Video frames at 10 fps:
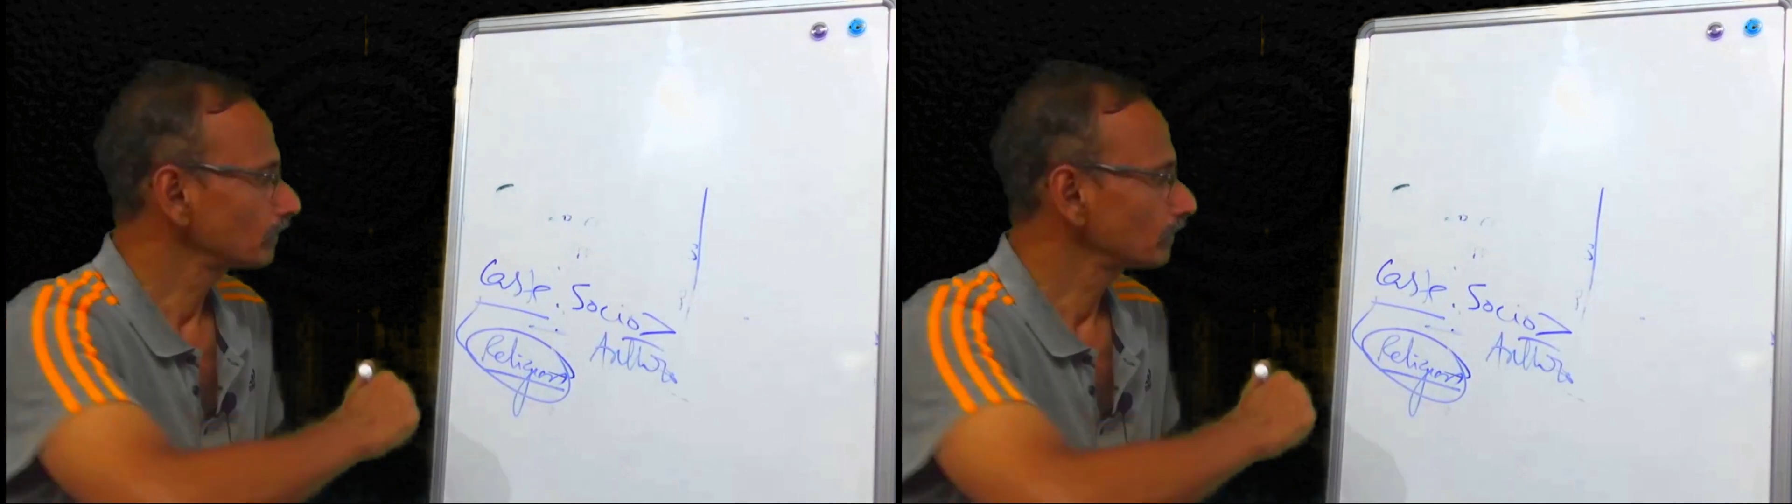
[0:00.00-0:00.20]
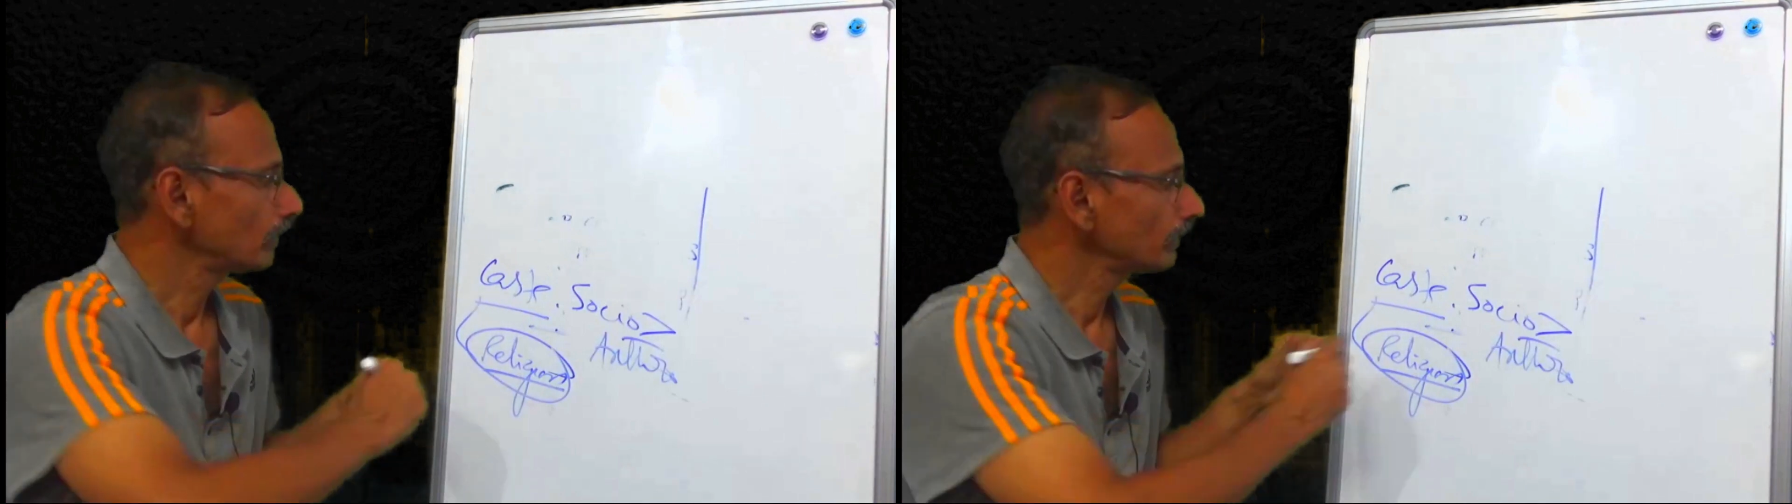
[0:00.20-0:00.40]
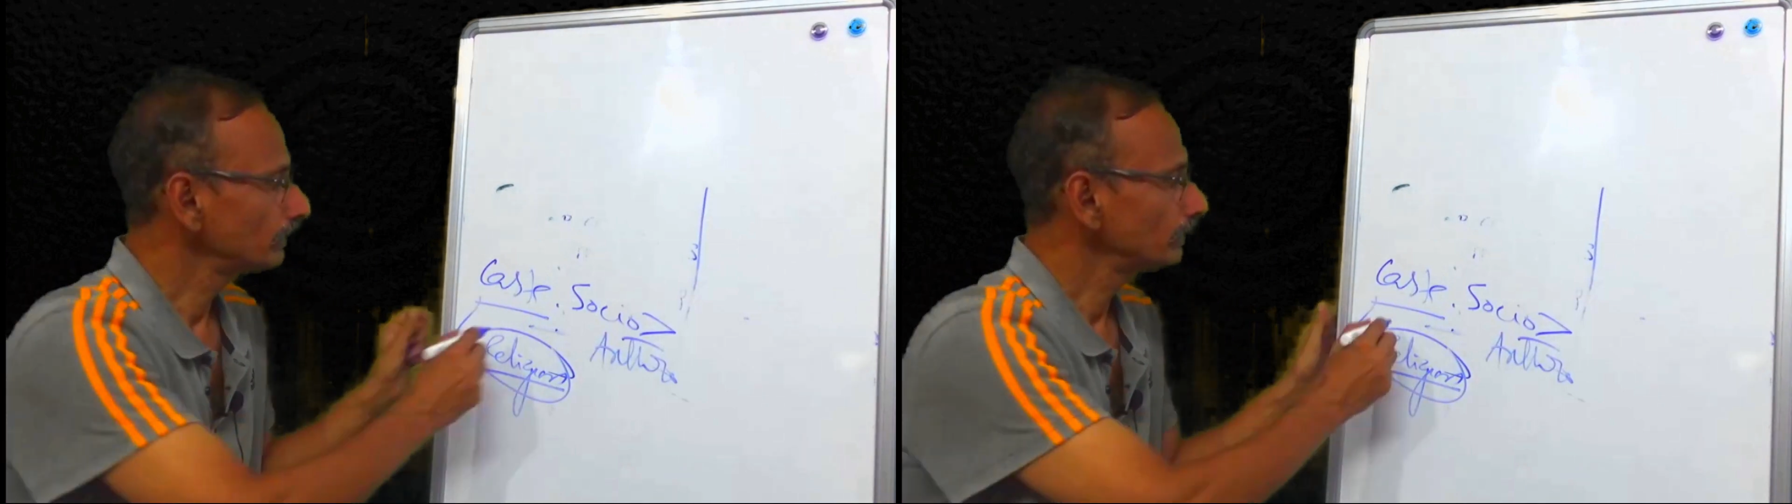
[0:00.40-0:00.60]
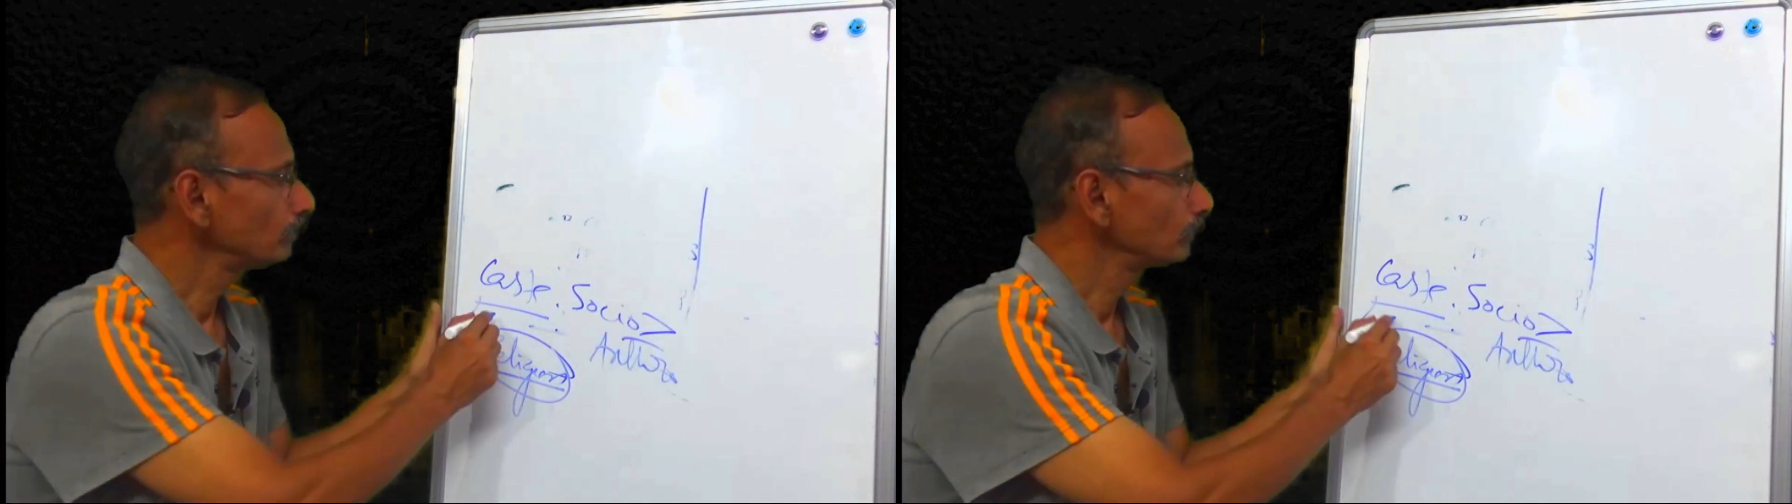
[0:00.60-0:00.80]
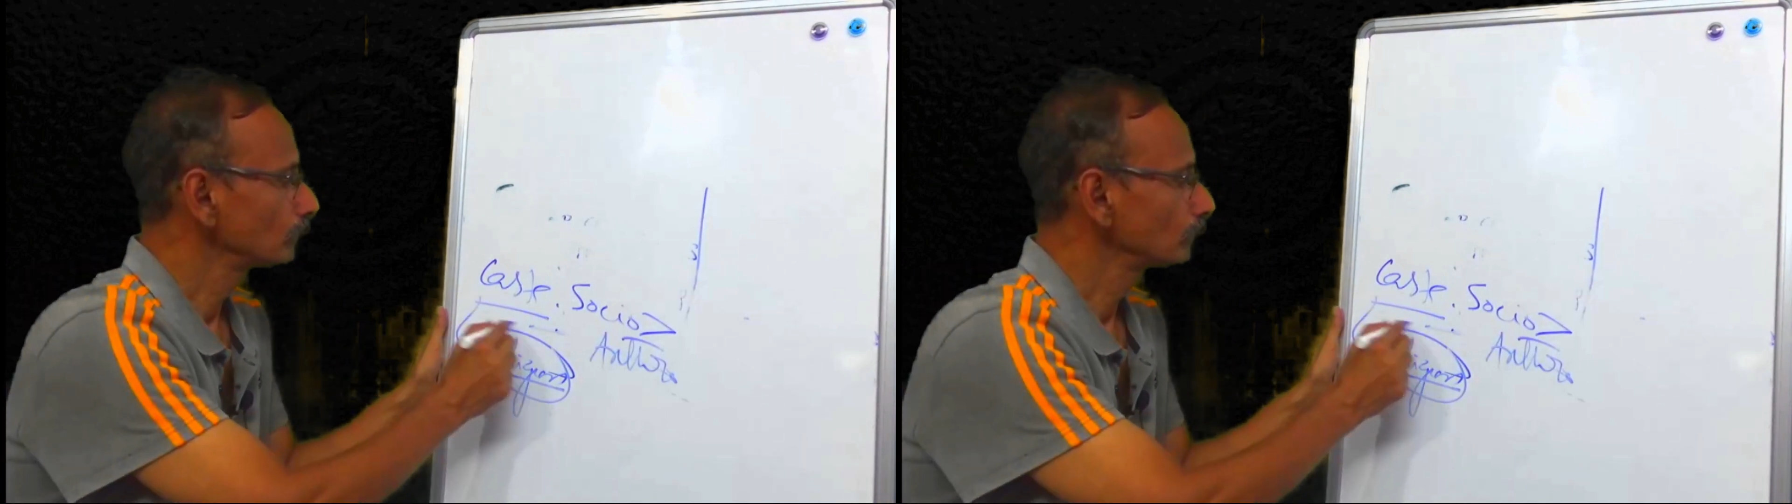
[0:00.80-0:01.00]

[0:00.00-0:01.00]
targeted